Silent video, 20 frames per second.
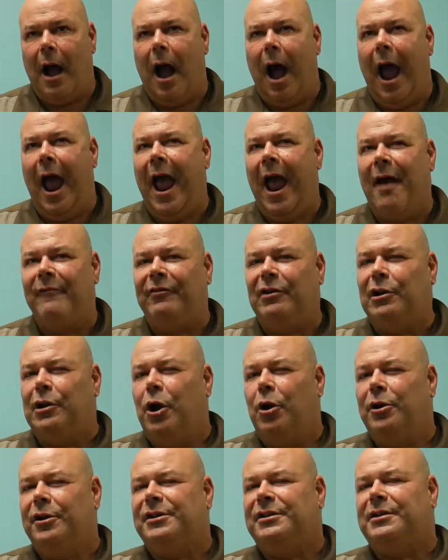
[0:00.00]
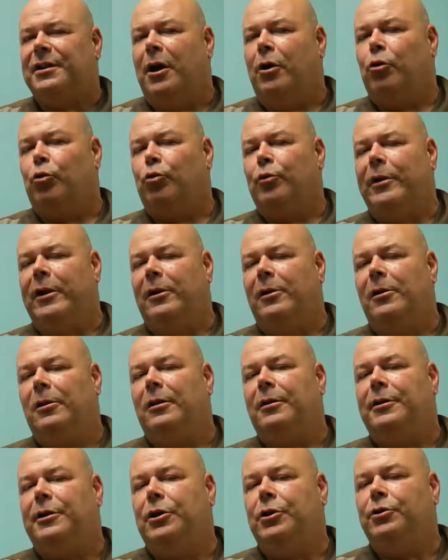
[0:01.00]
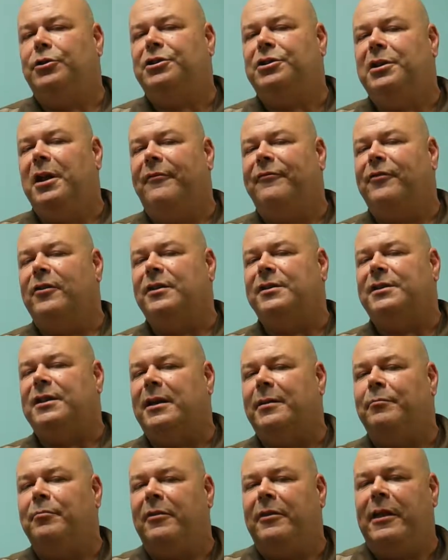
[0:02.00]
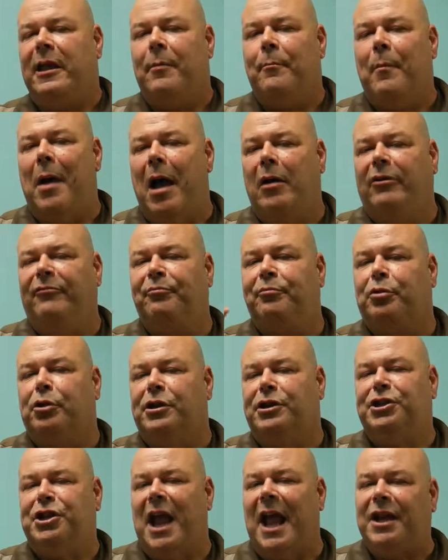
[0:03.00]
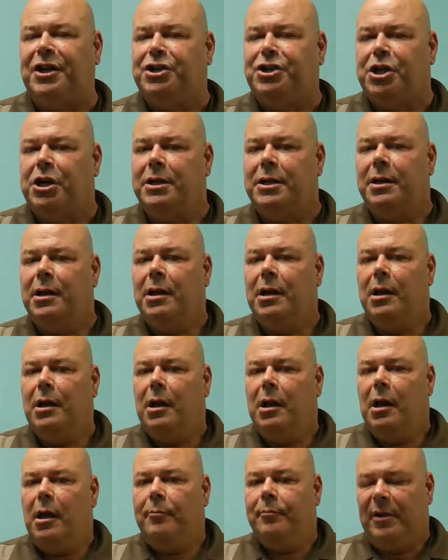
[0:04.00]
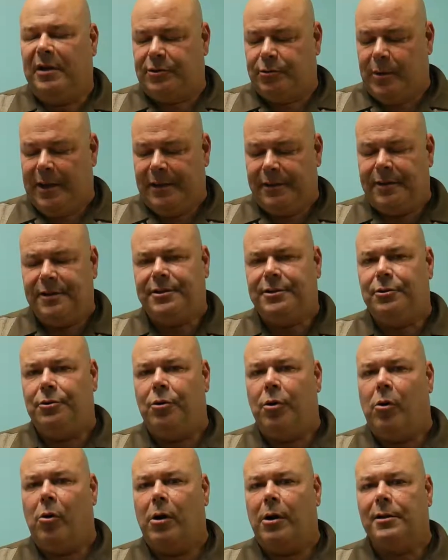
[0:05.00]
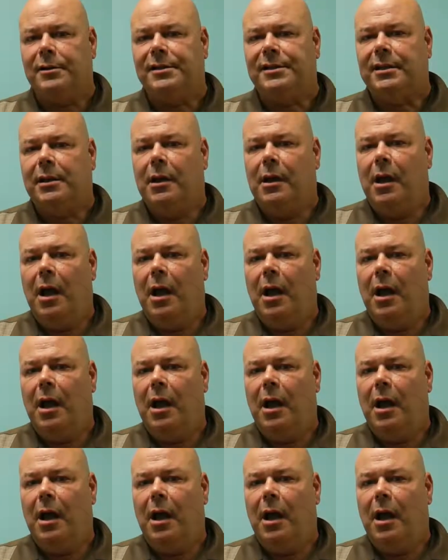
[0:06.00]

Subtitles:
I haven't noticed a real huge difference in the amount of projection between the two horns.